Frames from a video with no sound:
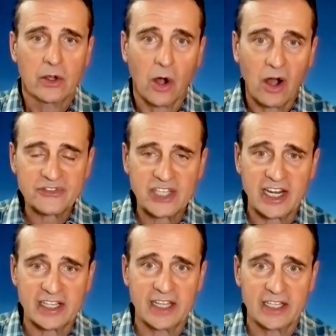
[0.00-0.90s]

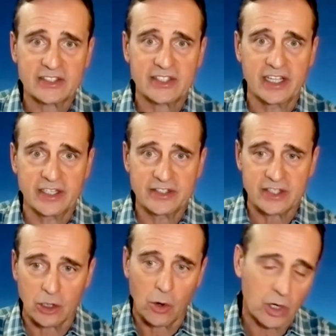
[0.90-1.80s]
Offsetting this is the
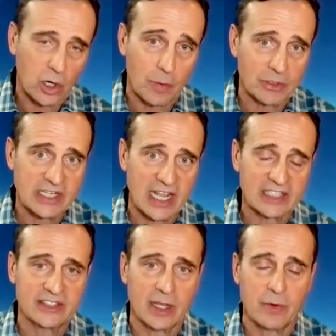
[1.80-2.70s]
lower corporate
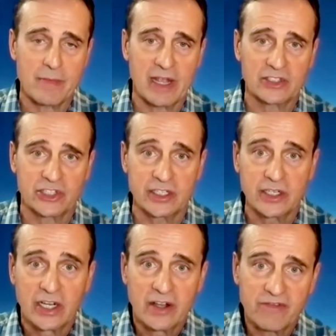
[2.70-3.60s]
taxes that we
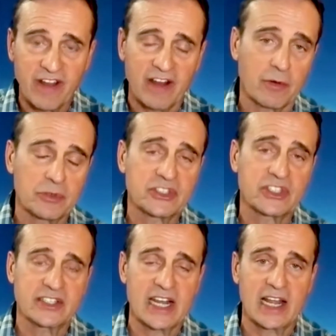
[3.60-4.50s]
mentioned, favorable
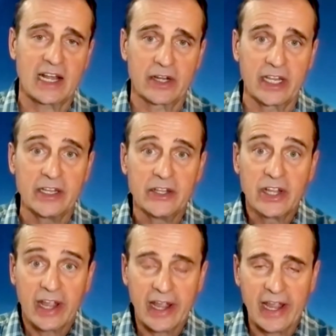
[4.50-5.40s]
seasonality,
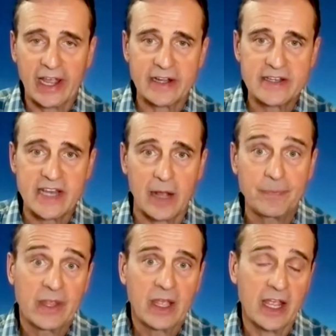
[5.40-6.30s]
and an
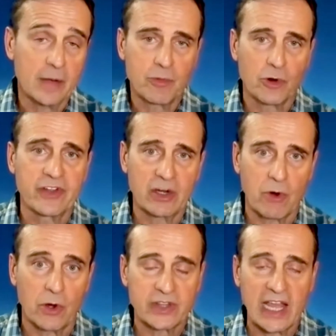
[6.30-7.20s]
improving
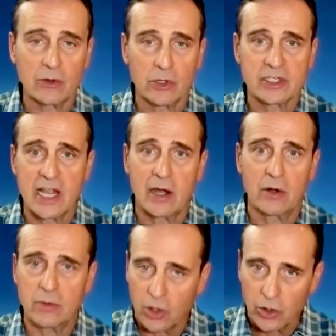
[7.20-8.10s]
growth outlook.
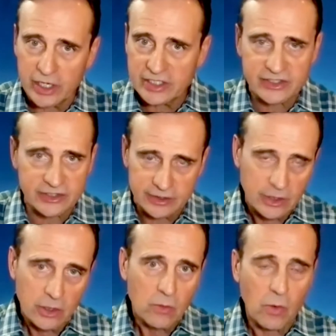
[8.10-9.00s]
Now, earnings
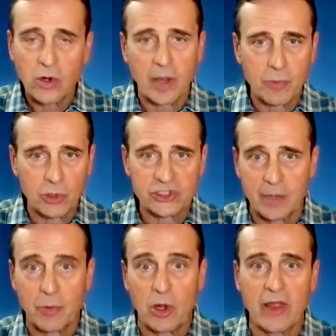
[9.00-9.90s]
won't get pushed
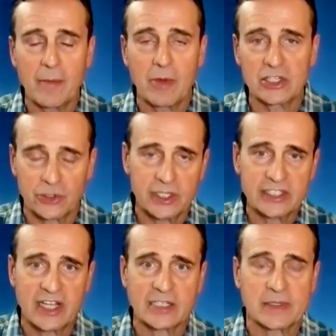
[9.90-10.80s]
up all that much.
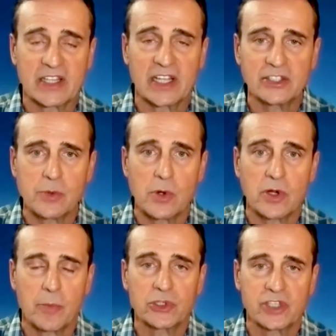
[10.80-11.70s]
Earnings expectations won't
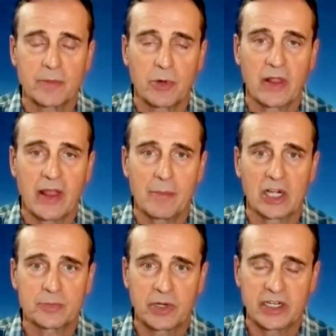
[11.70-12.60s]
get pushed up all that
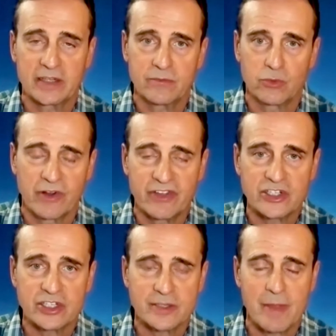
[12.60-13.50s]
much, but
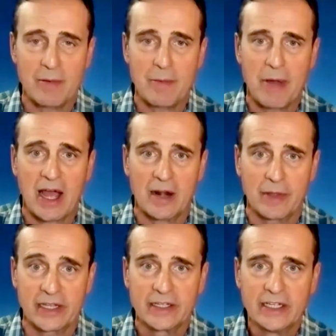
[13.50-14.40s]
revisions may be
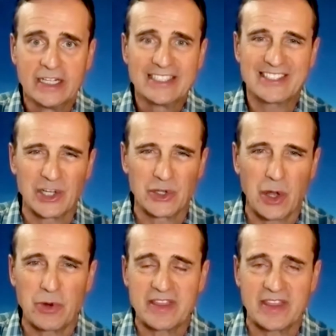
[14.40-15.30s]
bottoming. Still, though,
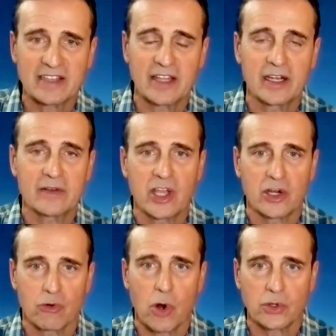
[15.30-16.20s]
we think that the
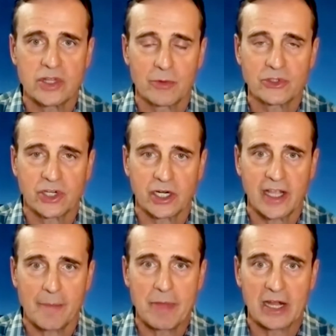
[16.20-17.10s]
growth numbers are going to
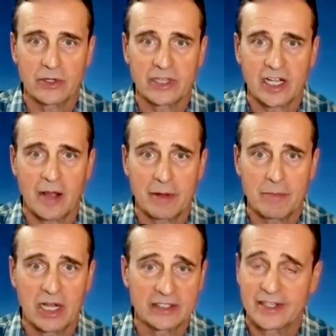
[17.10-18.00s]
get better in the coming
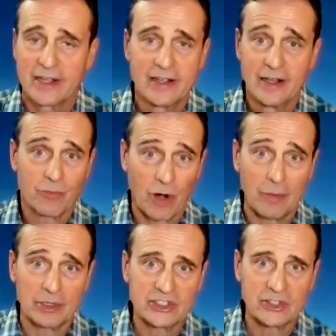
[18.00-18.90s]
months,
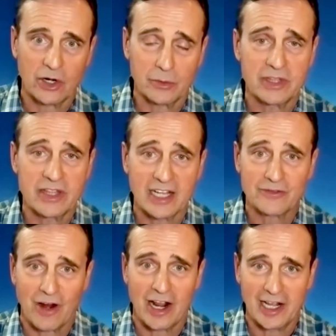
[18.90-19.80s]
probably starting with next
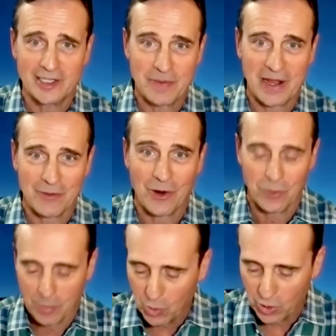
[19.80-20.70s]
Friday's payroll
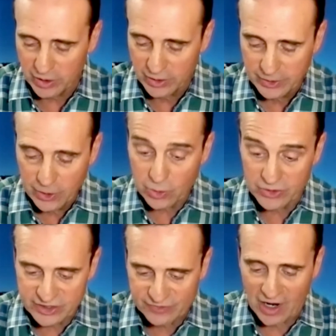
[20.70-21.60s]
report, or
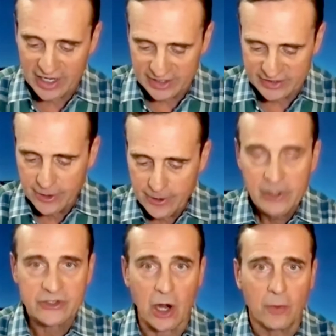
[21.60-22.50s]
this Friday's.
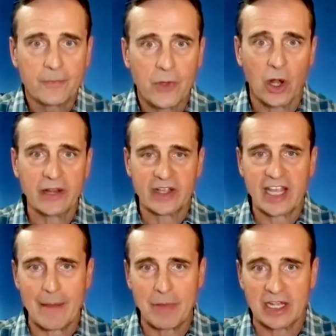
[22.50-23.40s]
So on to the
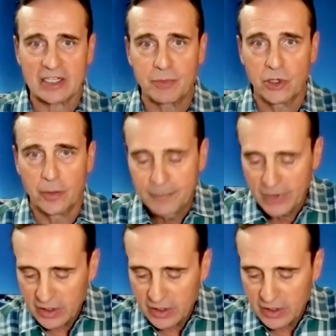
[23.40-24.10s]
capex boom.